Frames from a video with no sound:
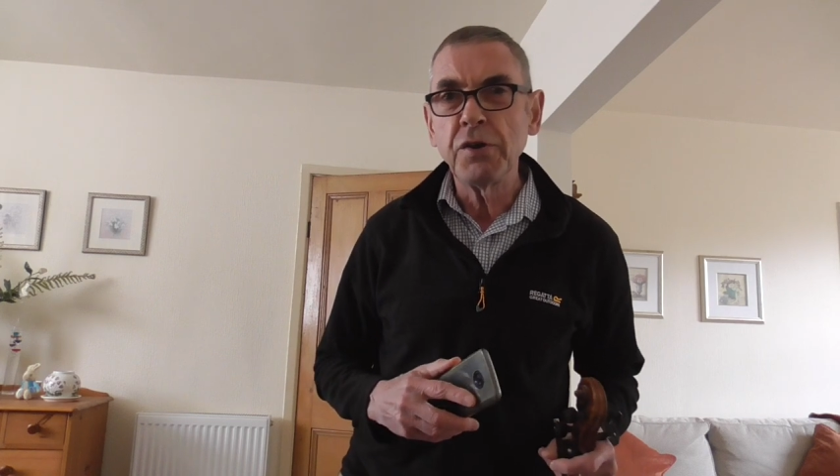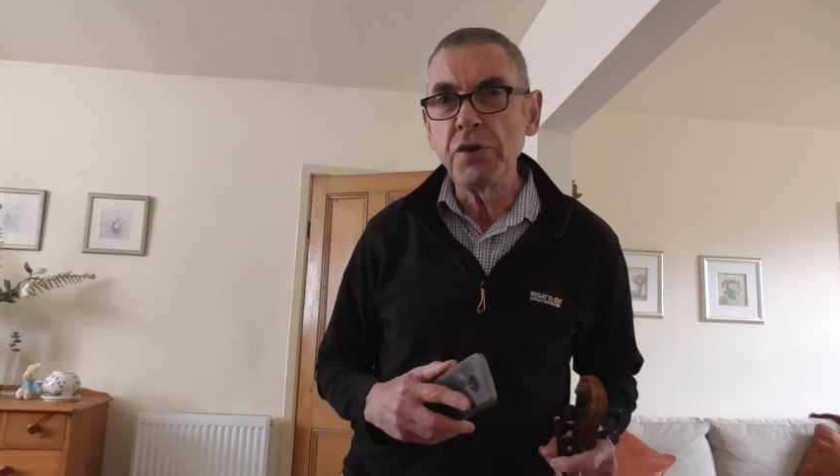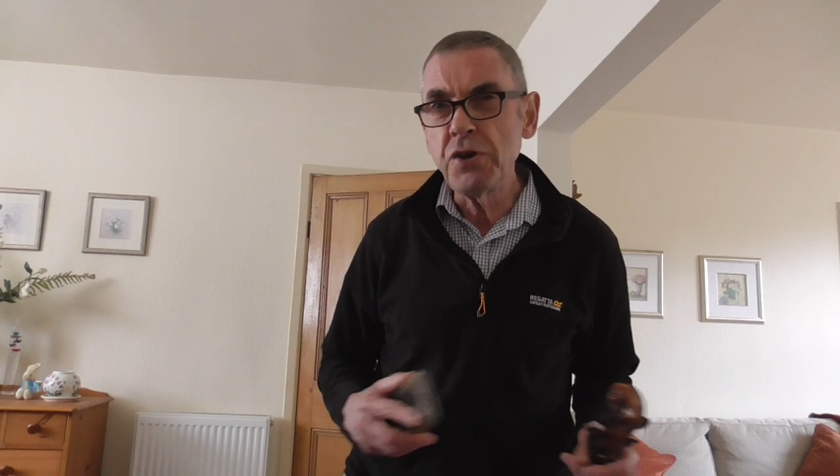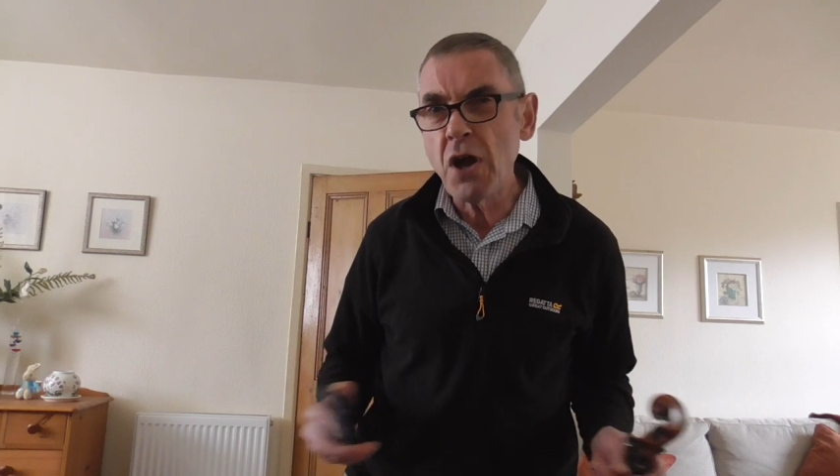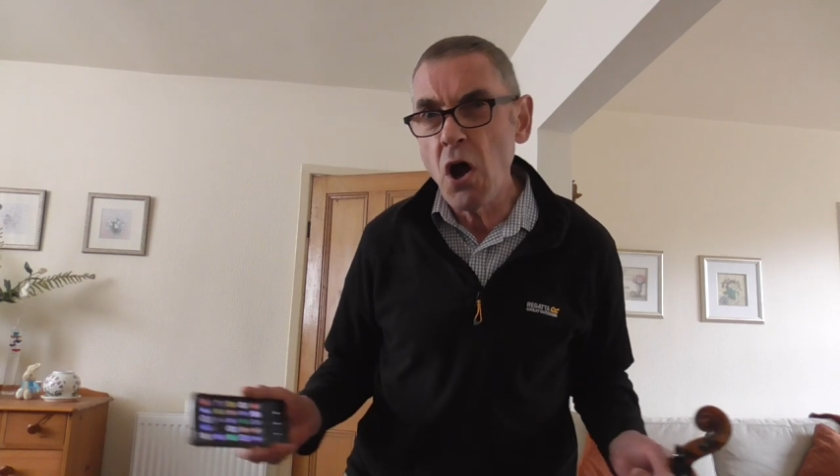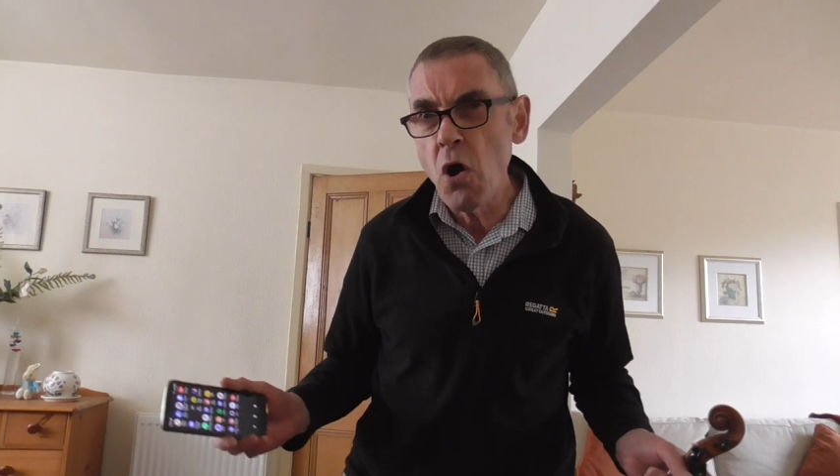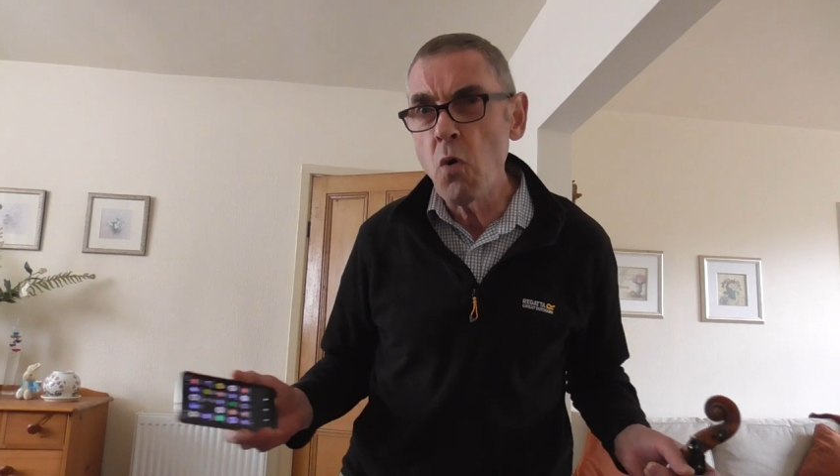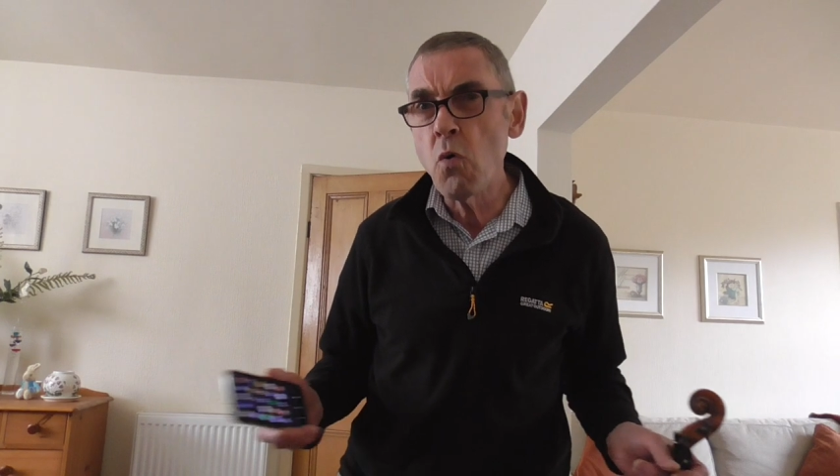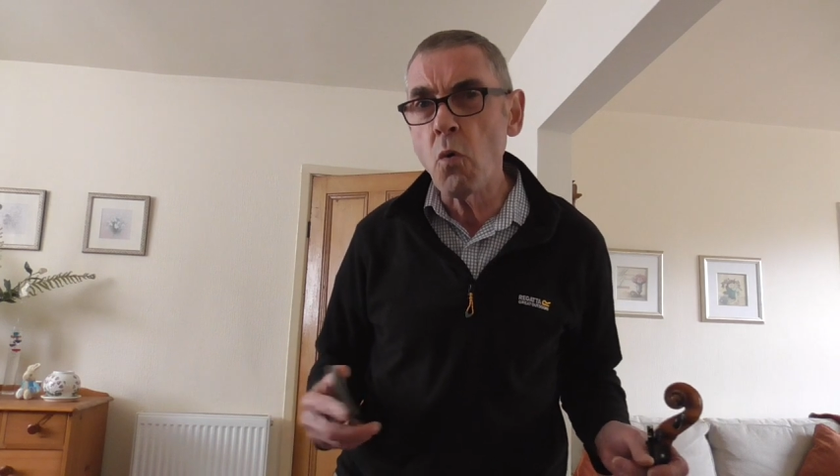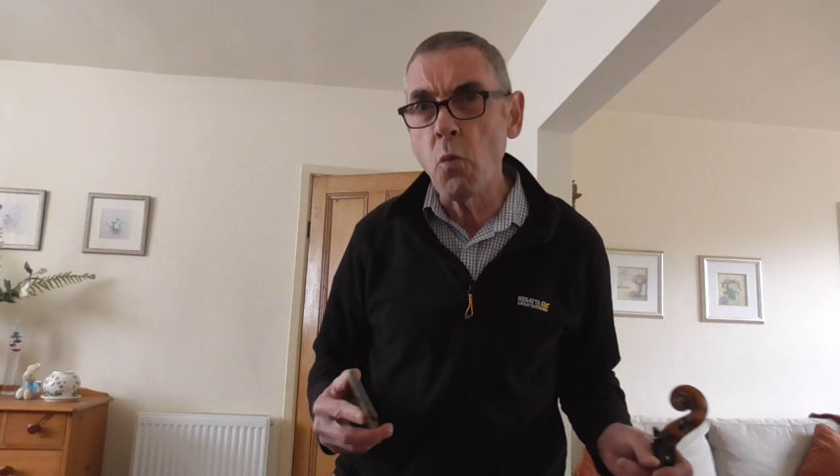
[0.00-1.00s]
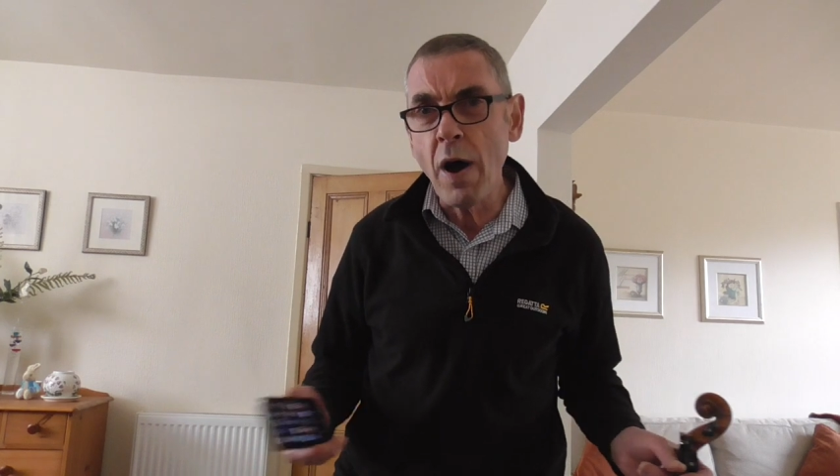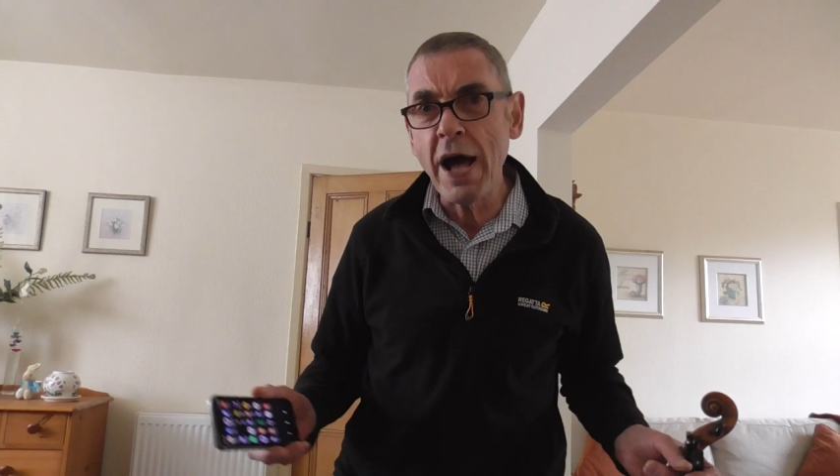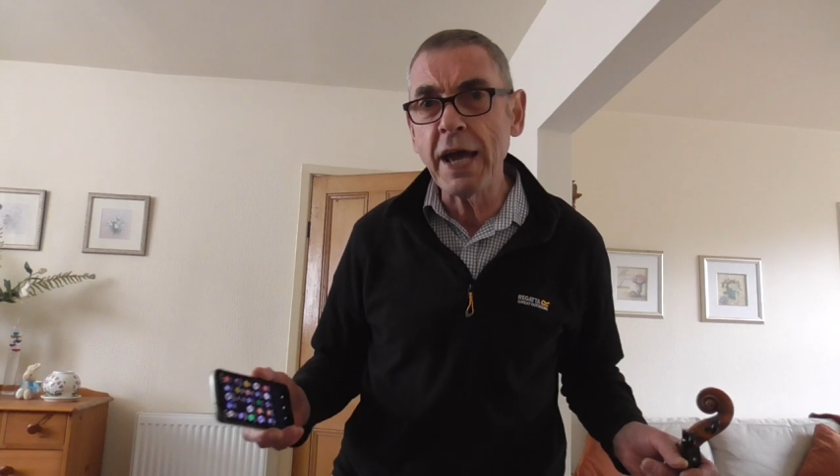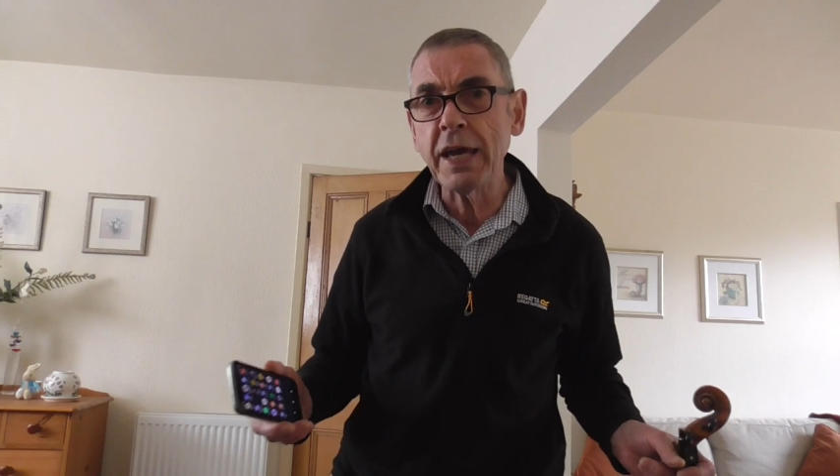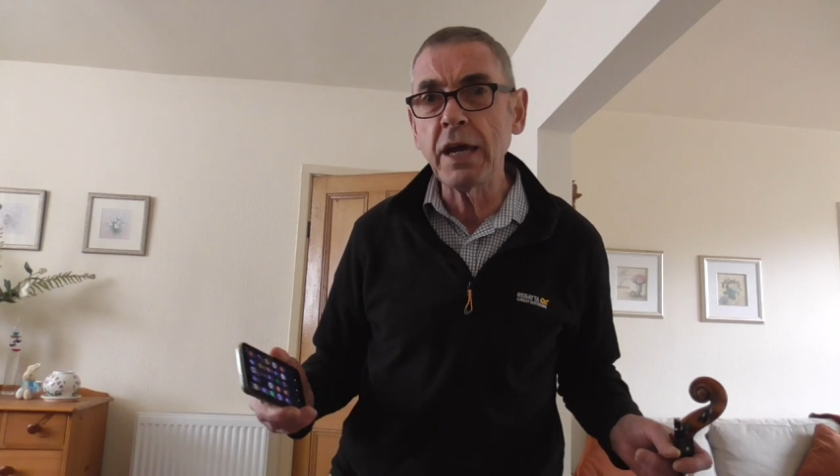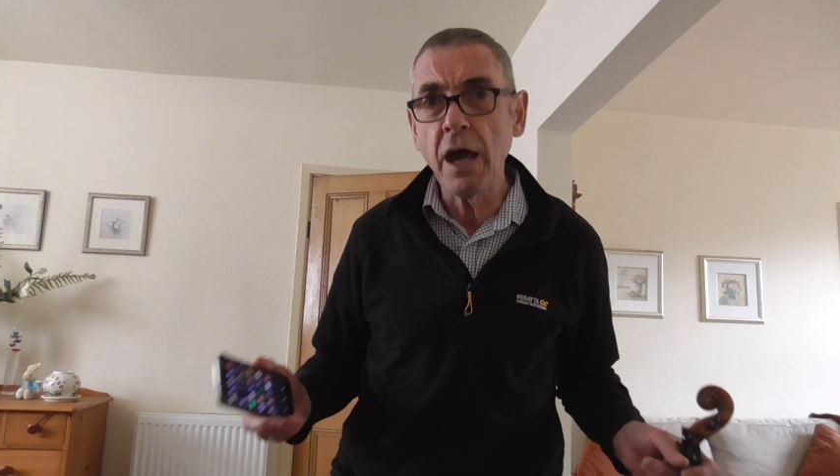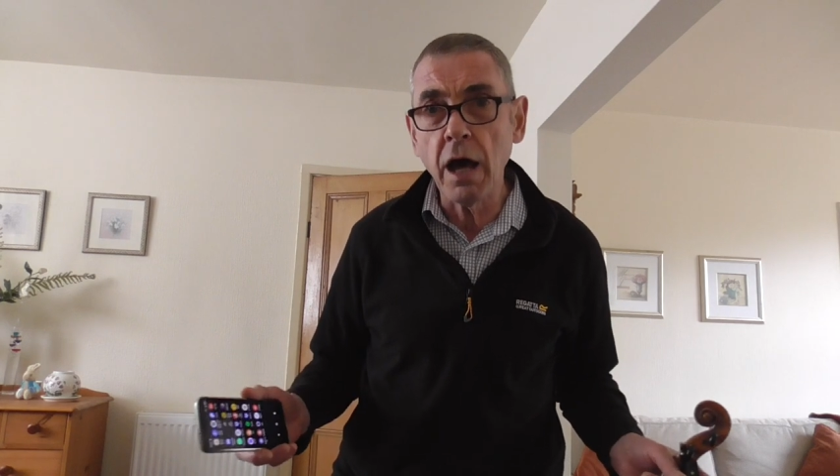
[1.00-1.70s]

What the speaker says: No way,